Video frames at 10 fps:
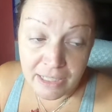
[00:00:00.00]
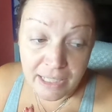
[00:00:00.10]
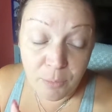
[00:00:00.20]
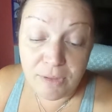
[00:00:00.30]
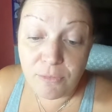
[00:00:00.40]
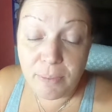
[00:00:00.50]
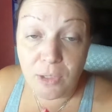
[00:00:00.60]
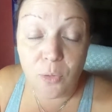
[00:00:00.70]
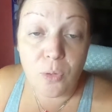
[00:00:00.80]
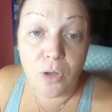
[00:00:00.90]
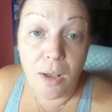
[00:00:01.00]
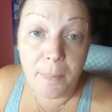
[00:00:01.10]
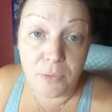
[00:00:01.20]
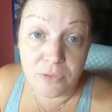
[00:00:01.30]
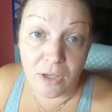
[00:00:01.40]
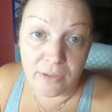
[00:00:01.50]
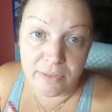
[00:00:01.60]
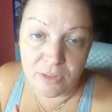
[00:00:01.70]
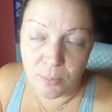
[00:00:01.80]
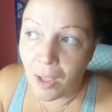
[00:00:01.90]
It would even be a cool couples
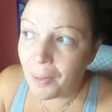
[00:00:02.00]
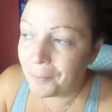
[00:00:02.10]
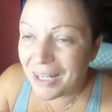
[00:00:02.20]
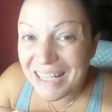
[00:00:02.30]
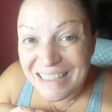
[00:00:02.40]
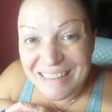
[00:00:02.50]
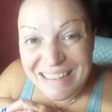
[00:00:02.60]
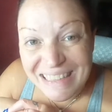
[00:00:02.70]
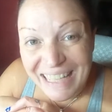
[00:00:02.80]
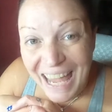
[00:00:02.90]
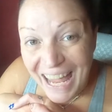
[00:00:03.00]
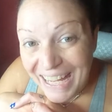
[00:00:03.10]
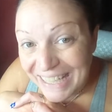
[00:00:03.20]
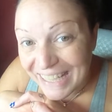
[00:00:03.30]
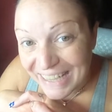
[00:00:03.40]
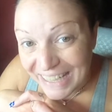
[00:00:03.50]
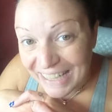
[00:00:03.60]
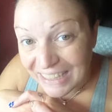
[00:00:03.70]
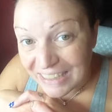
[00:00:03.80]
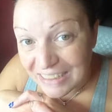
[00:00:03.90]
costume, but I didn't see
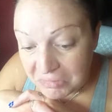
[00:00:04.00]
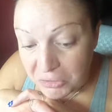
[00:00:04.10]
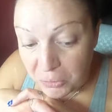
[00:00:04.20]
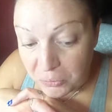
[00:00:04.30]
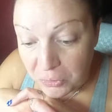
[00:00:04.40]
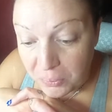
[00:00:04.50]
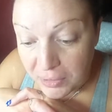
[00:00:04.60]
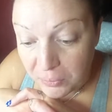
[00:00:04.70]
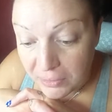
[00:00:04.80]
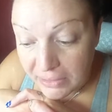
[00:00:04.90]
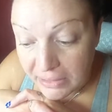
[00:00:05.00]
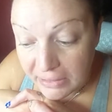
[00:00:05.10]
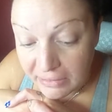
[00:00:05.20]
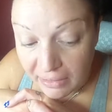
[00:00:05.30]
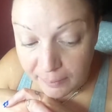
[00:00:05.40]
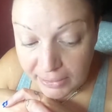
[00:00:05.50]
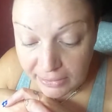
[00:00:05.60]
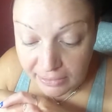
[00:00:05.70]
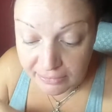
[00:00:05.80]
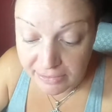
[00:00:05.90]
anything. So nobody really, I mean,
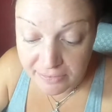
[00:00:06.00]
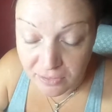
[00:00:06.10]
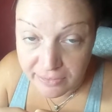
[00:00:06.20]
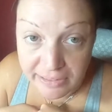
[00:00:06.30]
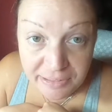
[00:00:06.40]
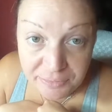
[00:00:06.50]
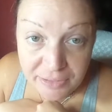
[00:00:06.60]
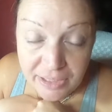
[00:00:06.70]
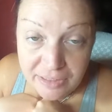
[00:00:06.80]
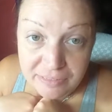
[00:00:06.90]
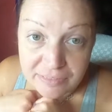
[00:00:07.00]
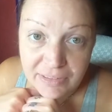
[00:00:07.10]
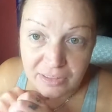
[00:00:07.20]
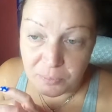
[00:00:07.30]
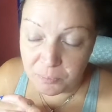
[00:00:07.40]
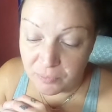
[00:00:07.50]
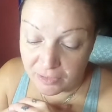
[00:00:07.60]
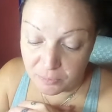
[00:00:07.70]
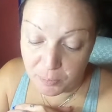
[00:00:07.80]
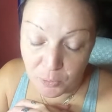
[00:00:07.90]
at least on the internet, that's
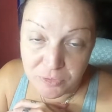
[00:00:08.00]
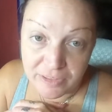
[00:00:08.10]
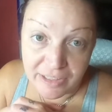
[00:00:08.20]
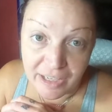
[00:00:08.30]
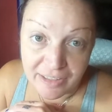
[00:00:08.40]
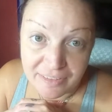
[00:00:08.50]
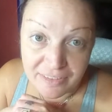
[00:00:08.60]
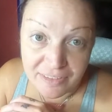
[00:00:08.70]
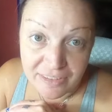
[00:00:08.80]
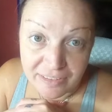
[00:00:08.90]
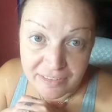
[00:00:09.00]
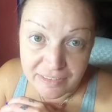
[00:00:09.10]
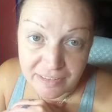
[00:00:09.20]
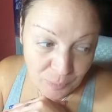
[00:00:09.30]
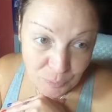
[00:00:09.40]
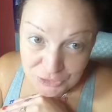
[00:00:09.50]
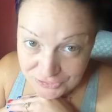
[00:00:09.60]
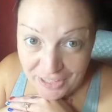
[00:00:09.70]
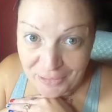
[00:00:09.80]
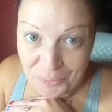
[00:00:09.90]
that's posted it has done this, which is
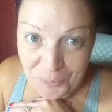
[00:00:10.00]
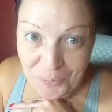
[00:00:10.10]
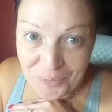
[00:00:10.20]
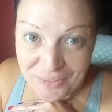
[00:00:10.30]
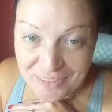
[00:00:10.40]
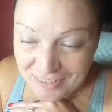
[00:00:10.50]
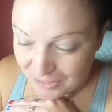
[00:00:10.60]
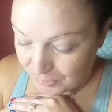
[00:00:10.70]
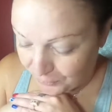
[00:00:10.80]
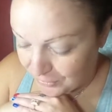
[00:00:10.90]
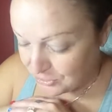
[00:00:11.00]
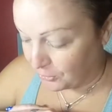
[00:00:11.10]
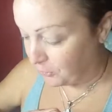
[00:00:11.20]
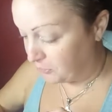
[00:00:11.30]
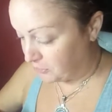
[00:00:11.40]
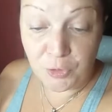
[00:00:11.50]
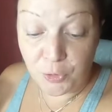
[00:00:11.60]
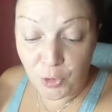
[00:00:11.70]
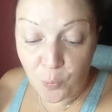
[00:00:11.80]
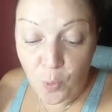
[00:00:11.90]
kind of cool because it's going to be original. So you're
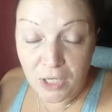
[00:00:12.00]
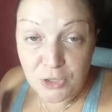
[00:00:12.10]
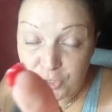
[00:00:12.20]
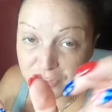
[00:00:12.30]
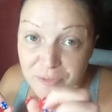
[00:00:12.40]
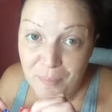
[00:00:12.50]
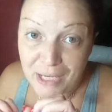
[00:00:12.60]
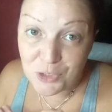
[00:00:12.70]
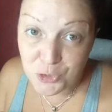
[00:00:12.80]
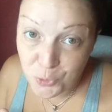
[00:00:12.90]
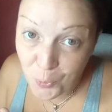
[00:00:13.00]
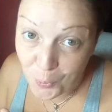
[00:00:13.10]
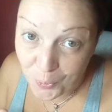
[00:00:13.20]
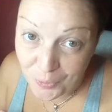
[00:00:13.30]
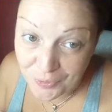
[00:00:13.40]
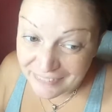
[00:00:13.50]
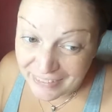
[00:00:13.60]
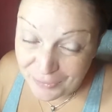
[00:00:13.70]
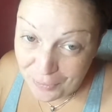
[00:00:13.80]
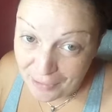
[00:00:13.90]
going to want to just make sure
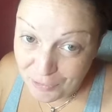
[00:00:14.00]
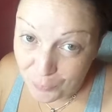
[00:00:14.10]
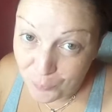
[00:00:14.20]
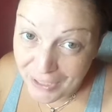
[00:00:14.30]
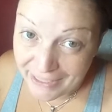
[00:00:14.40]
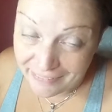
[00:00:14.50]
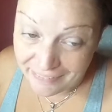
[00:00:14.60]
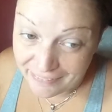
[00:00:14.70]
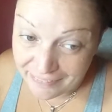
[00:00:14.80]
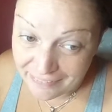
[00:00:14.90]
that you have your wig